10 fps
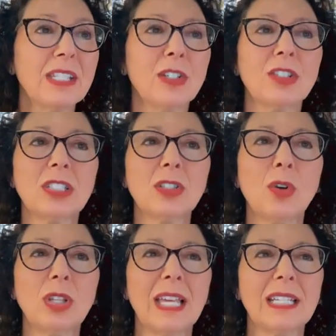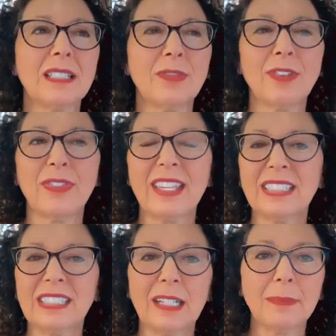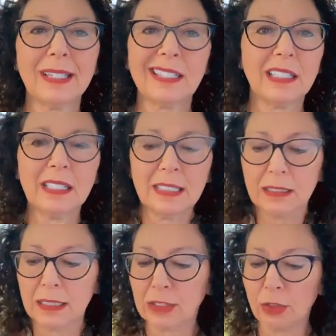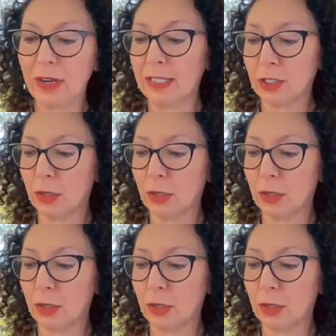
So it's just a whole lot of different things that I'm like, not so great.